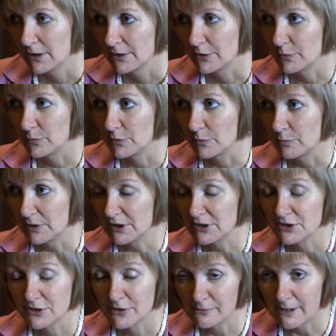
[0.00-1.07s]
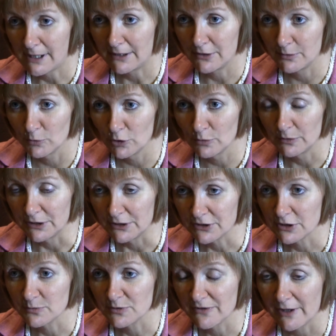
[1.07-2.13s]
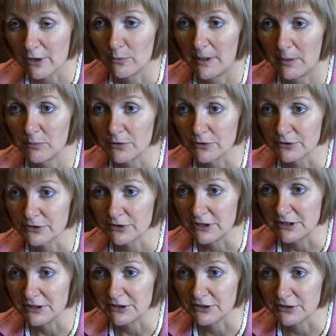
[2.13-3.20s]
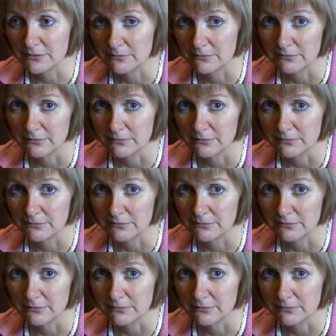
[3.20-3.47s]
The biggest threat at the moment in terms of our members is